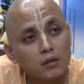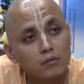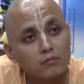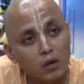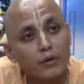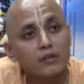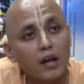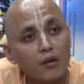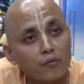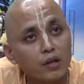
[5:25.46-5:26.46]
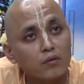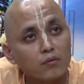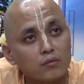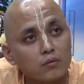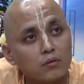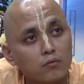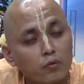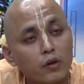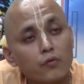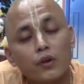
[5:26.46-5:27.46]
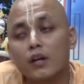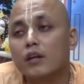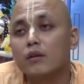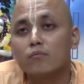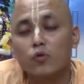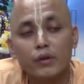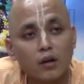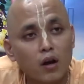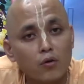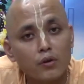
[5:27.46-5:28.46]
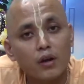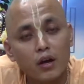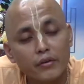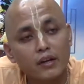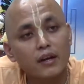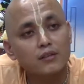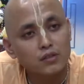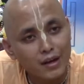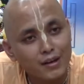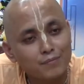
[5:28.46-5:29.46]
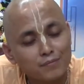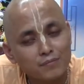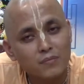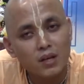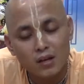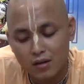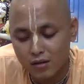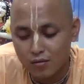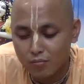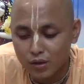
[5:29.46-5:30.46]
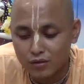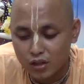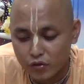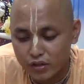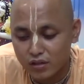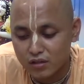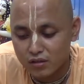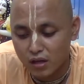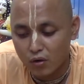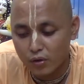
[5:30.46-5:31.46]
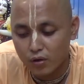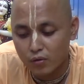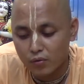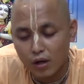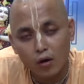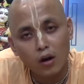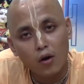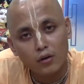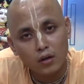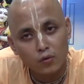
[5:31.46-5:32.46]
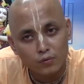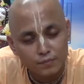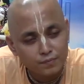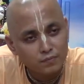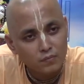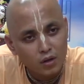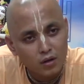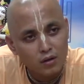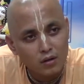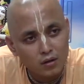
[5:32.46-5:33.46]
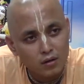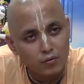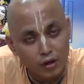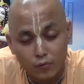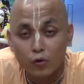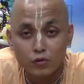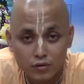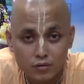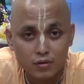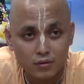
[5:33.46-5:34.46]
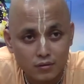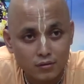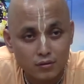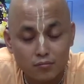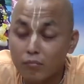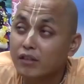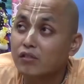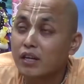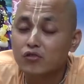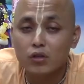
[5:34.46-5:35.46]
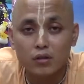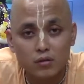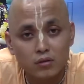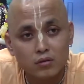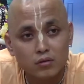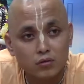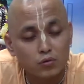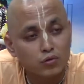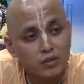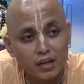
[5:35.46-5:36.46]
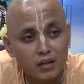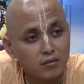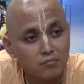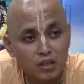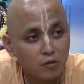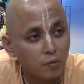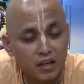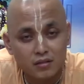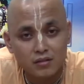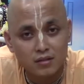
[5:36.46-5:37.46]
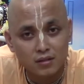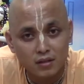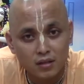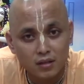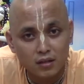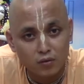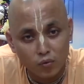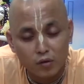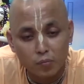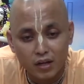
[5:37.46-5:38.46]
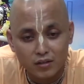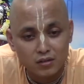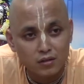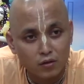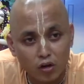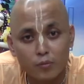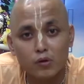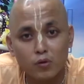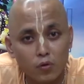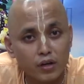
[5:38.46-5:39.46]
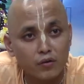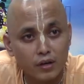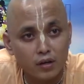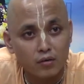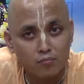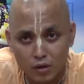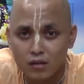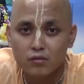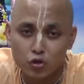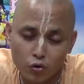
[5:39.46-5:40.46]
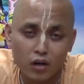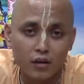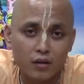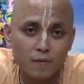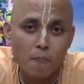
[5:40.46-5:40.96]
there was a time when we were freely moving around, having nice time, but the situation is now we are all locked down. We are forced by the nature to stay in a place, in one place, not able to go anywhere. But surely,